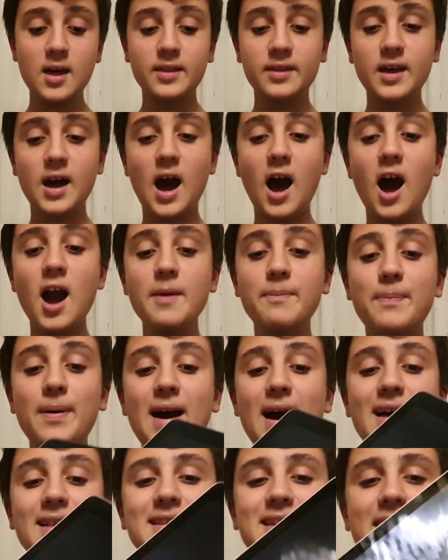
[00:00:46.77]
the
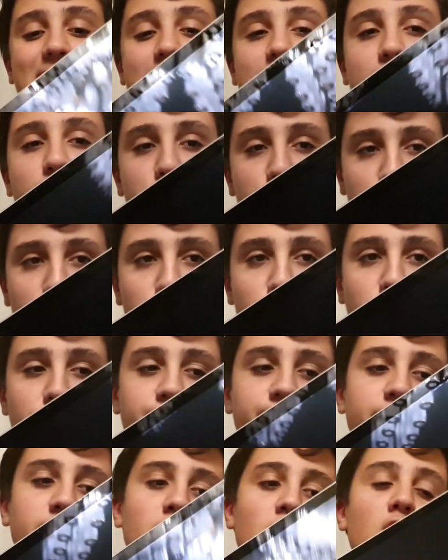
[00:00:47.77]
iPad Air
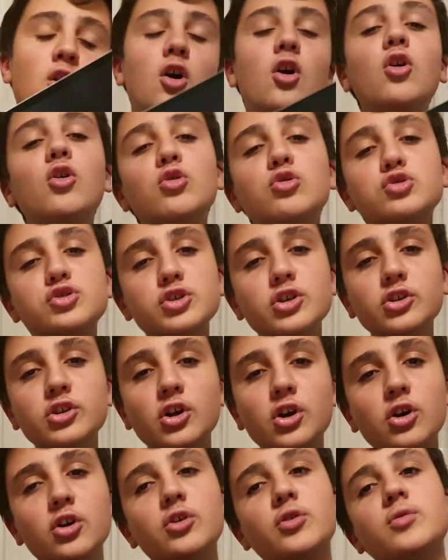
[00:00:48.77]
2, also
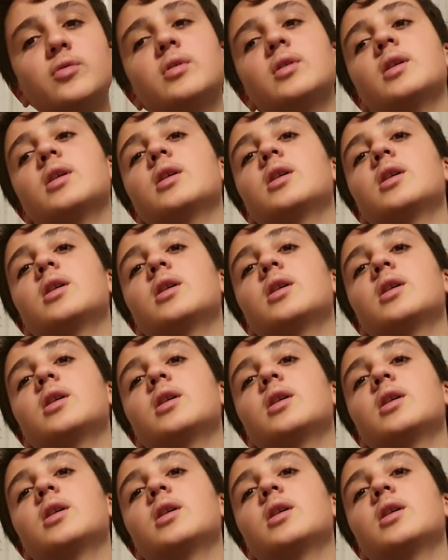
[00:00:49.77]
known